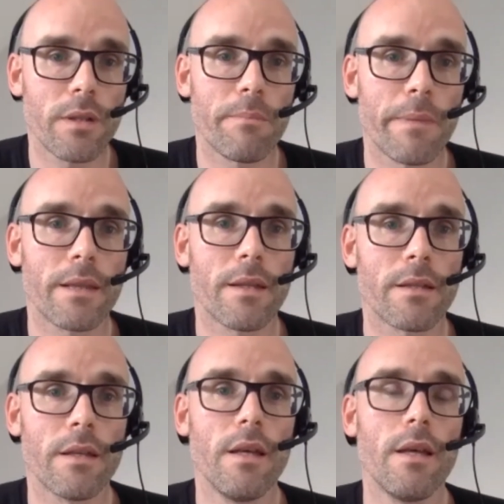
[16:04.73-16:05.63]
It meant
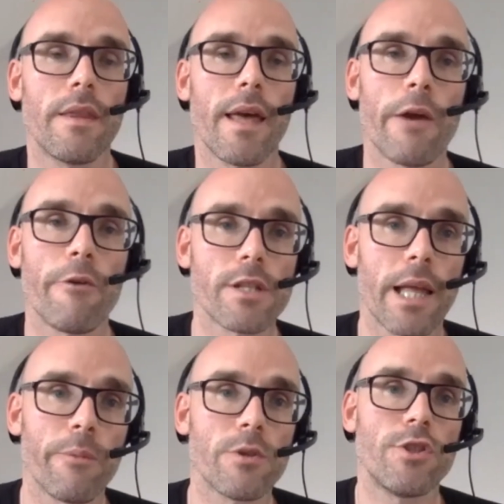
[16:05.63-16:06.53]
that the Irish
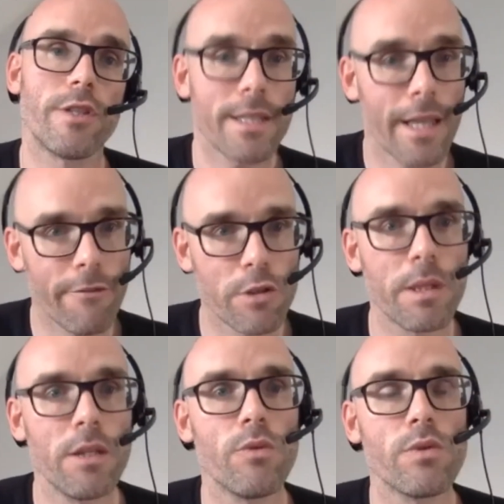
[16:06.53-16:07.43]
language didn't have to be
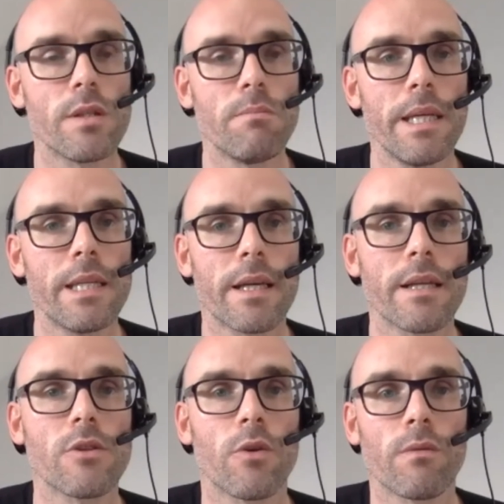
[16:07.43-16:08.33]
used in
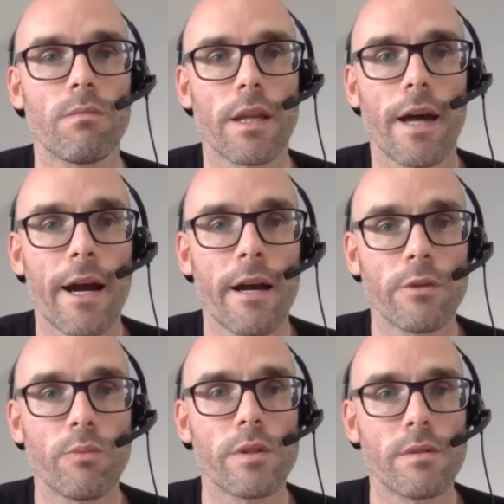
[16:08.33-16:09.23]
meetings, or that
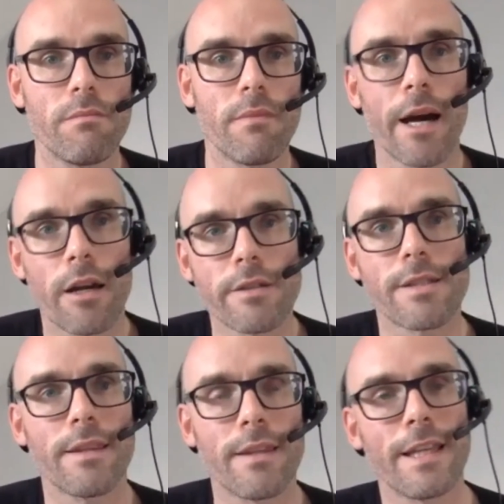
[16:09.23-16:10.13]
Ireland
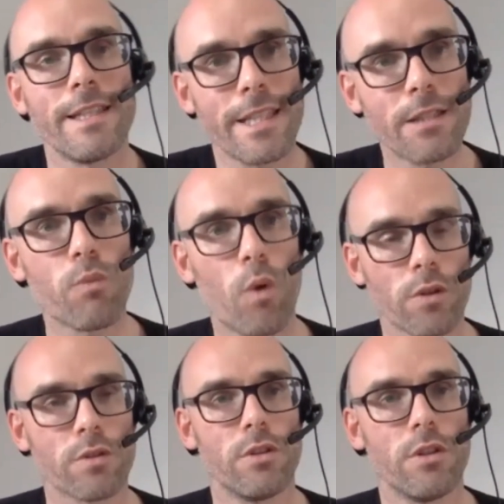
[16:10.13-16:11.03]
said that they didn't
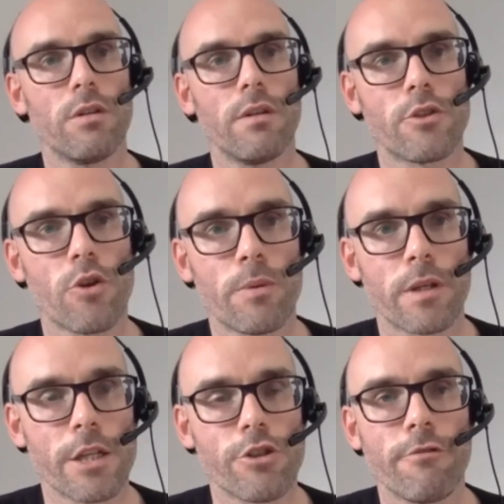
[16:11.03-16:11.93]
want
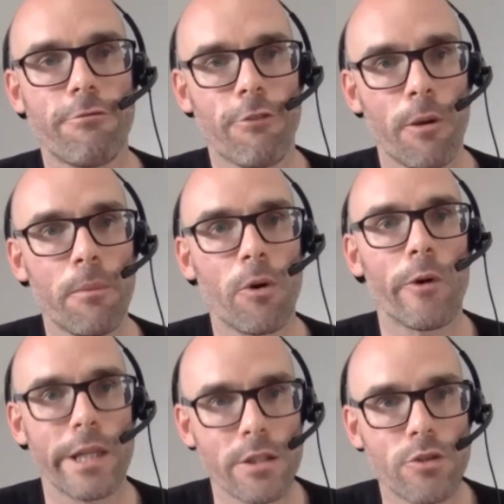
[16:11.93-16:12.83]
interpretation from or
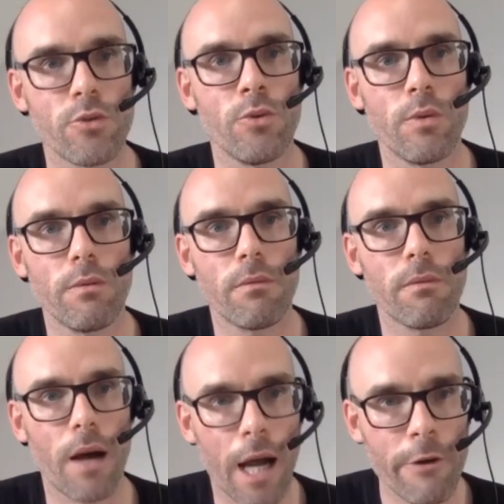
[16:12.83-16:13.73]
into
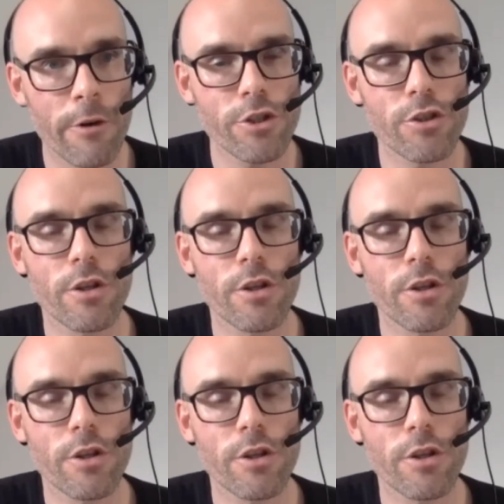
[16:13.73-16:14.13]
Irish.